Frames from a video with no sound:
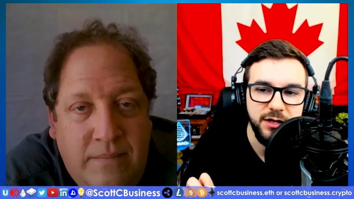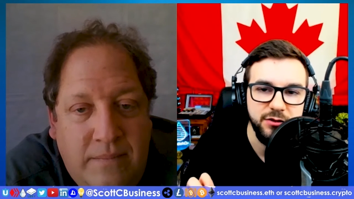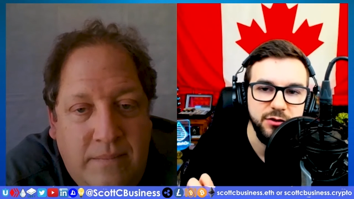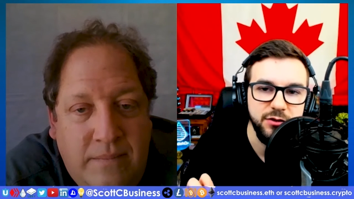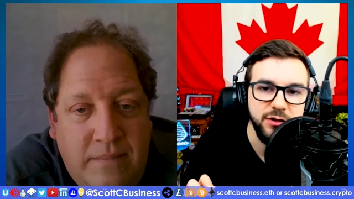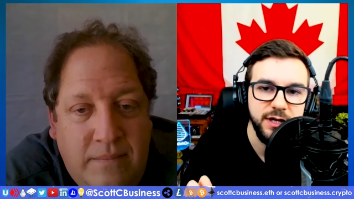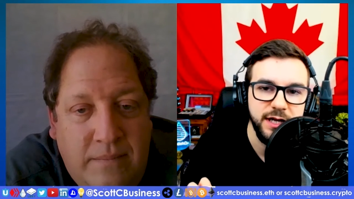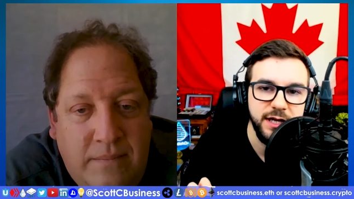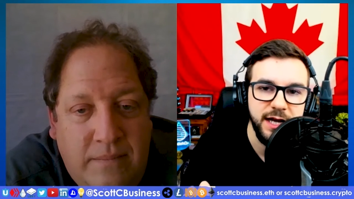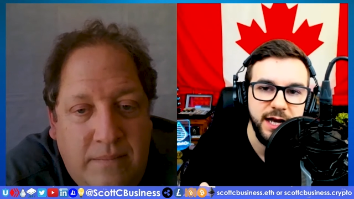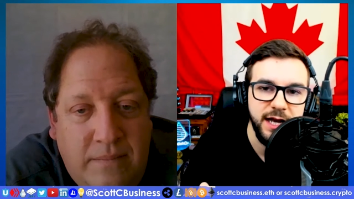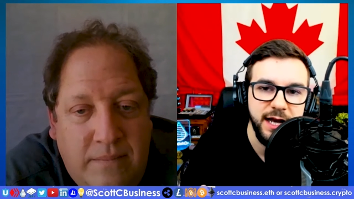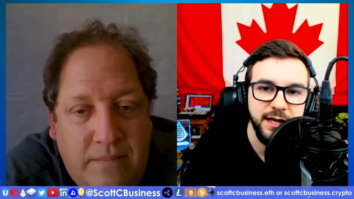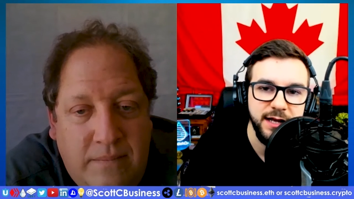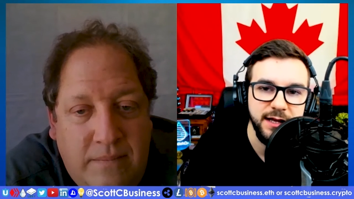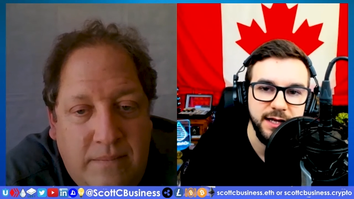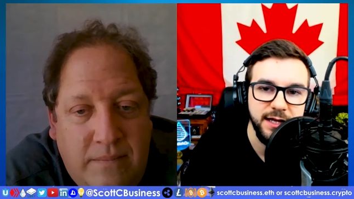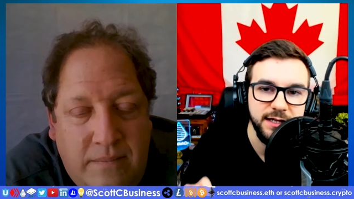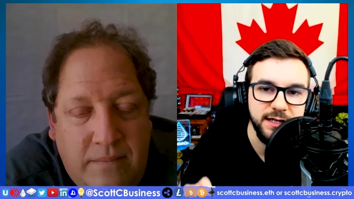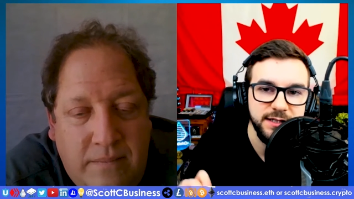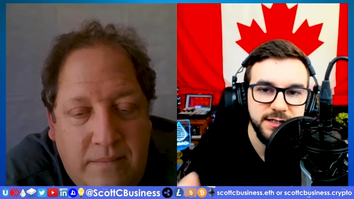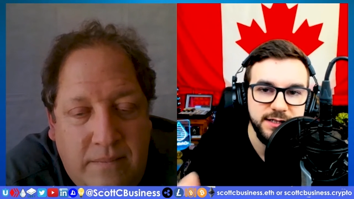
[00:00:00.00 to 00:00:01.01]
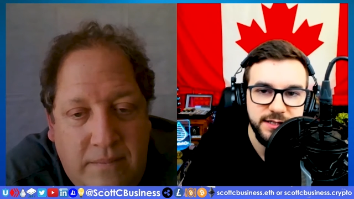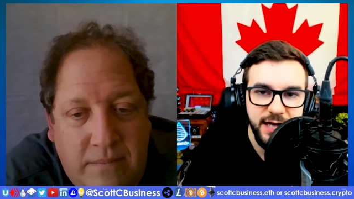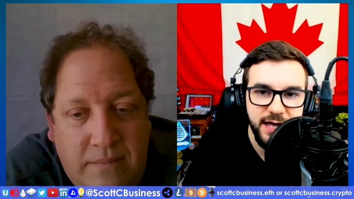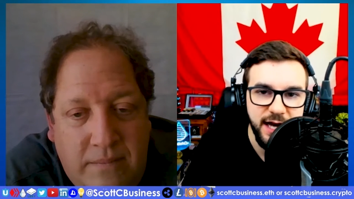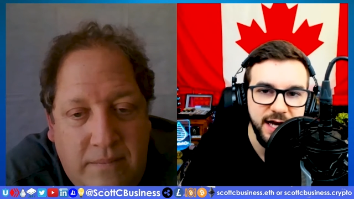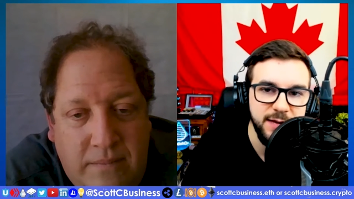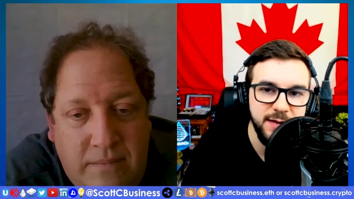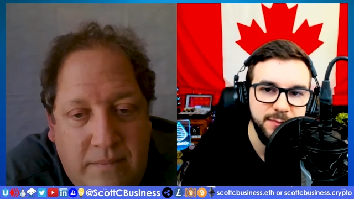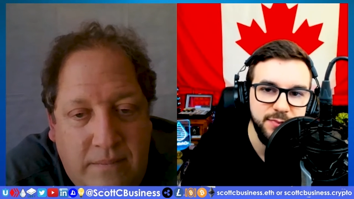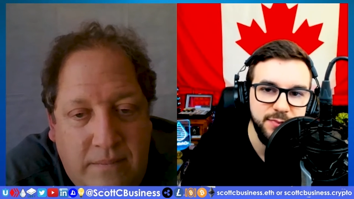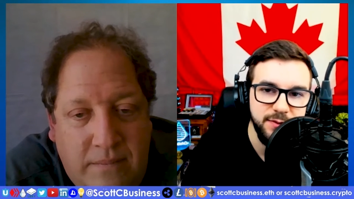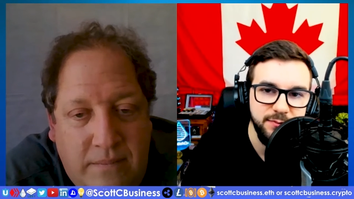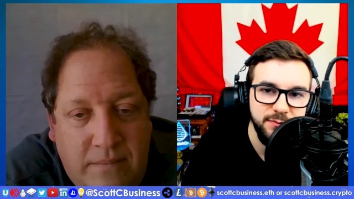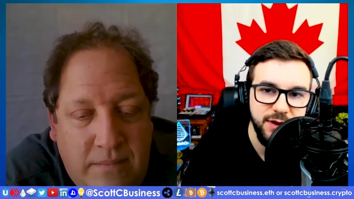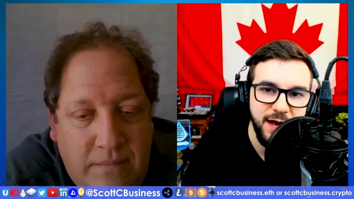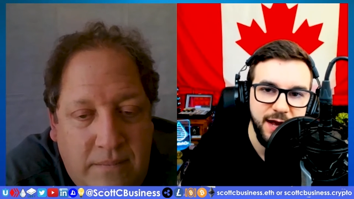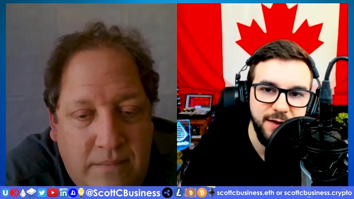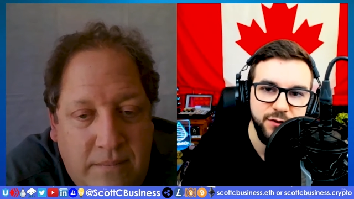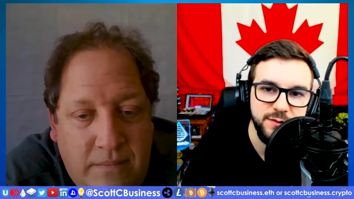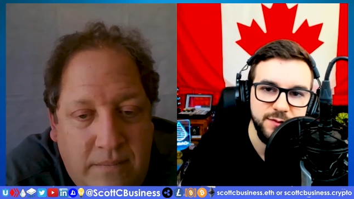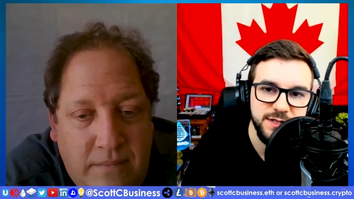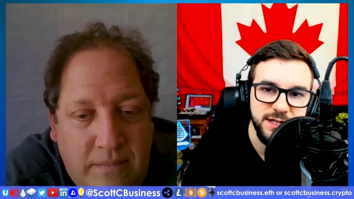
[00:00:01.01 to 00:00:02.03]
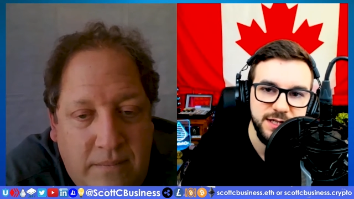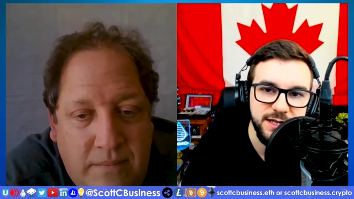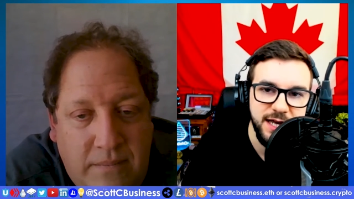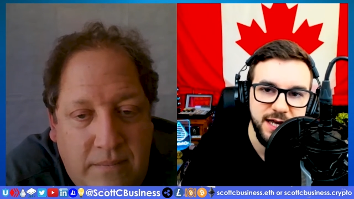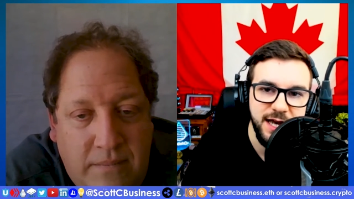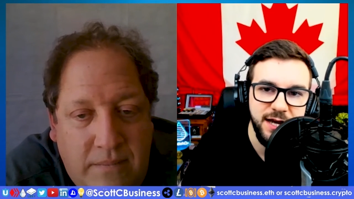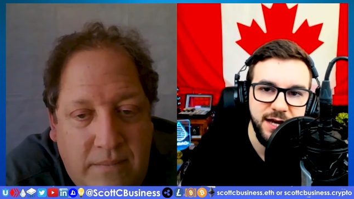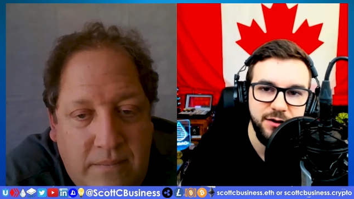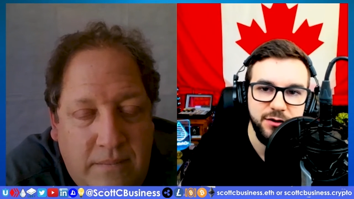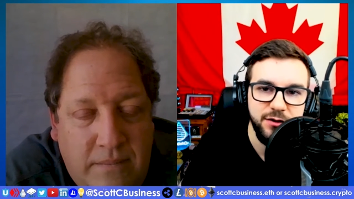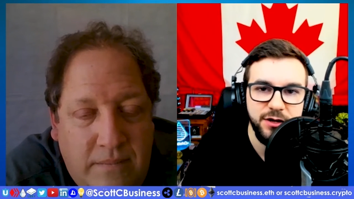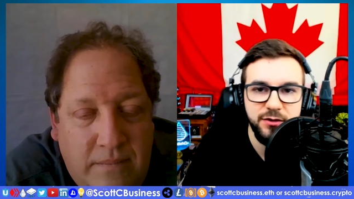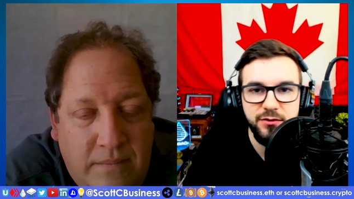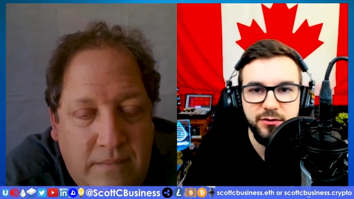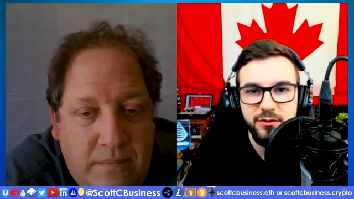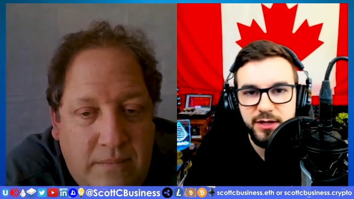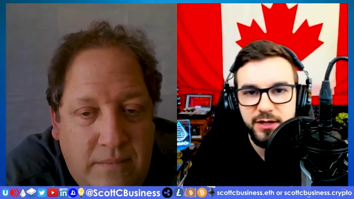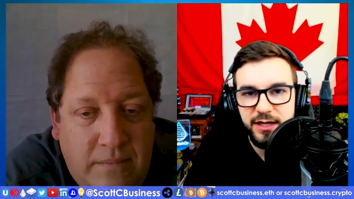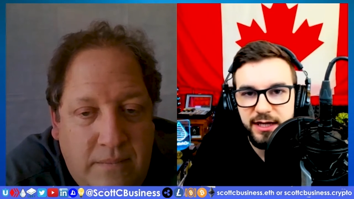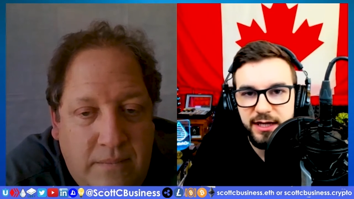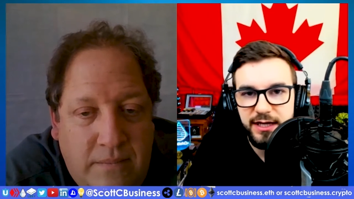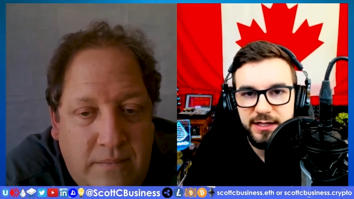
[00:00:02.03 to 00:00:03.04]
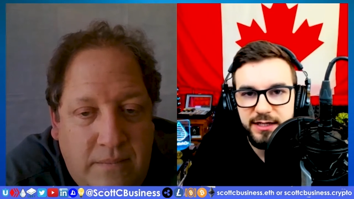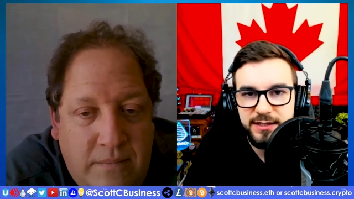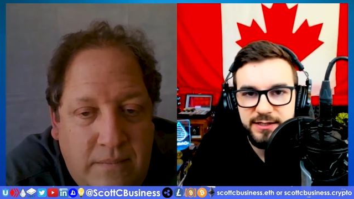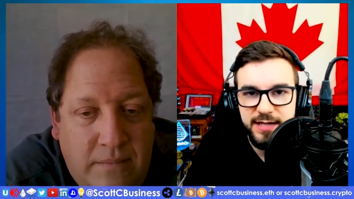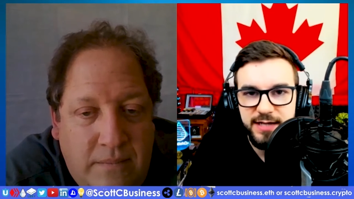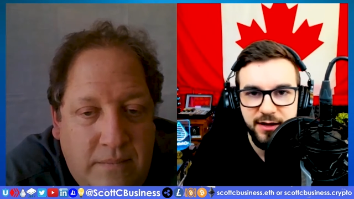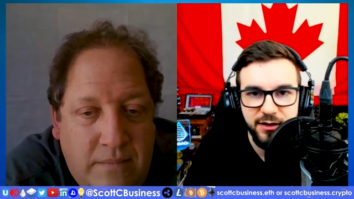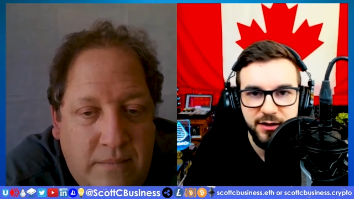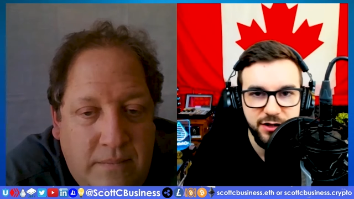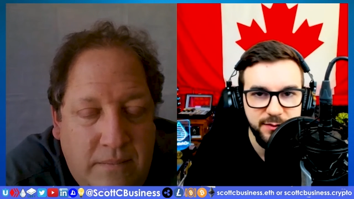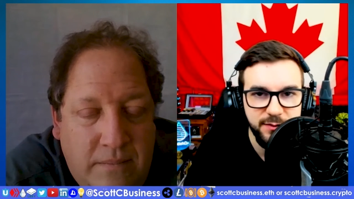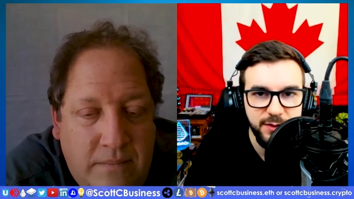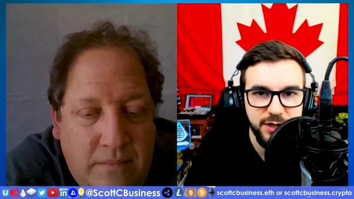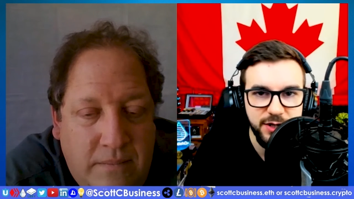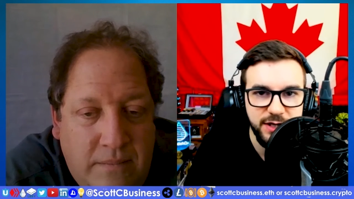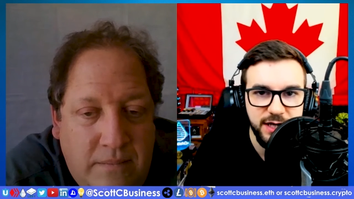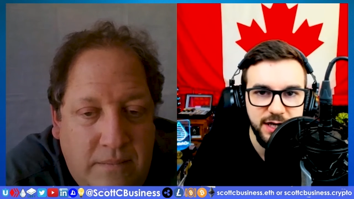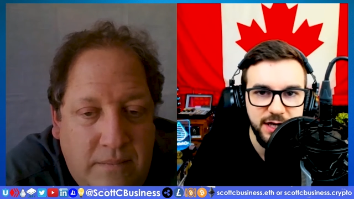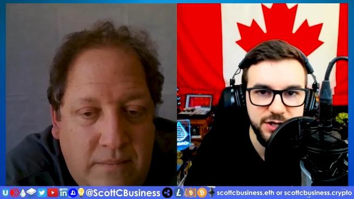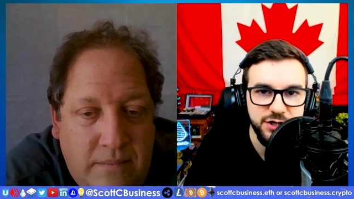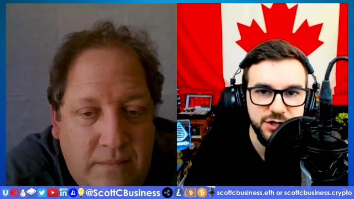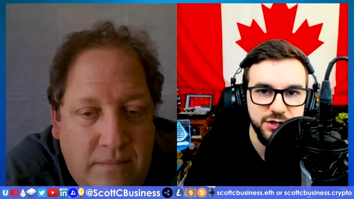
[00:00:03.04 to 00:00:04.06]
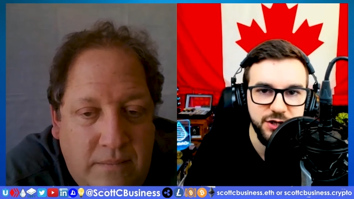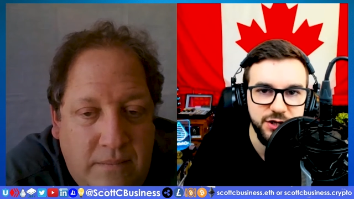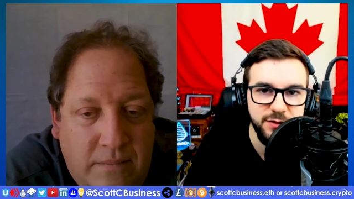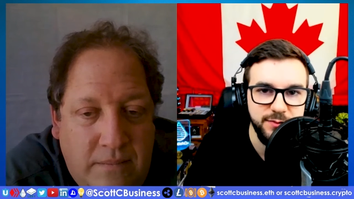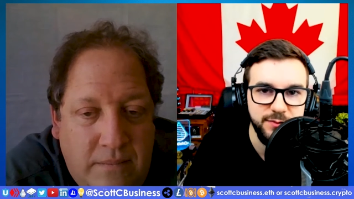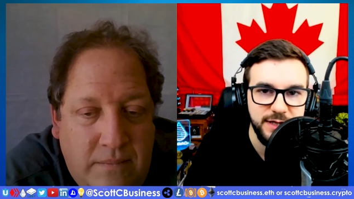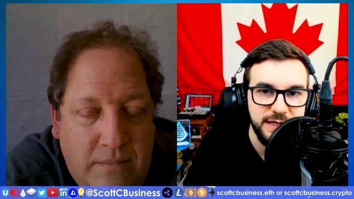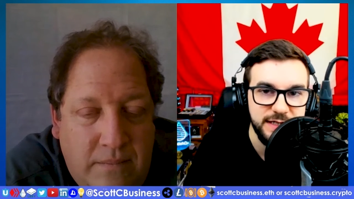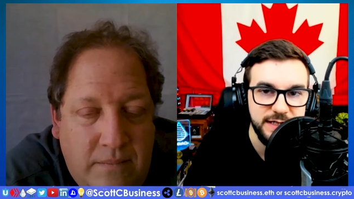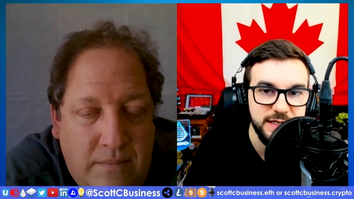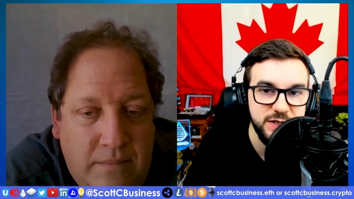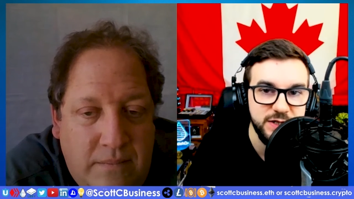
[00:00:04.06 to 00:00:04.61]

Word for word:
Speaker 1: uh, like you're looking at like Skype and platforms like that? Or are you looking at telecommunication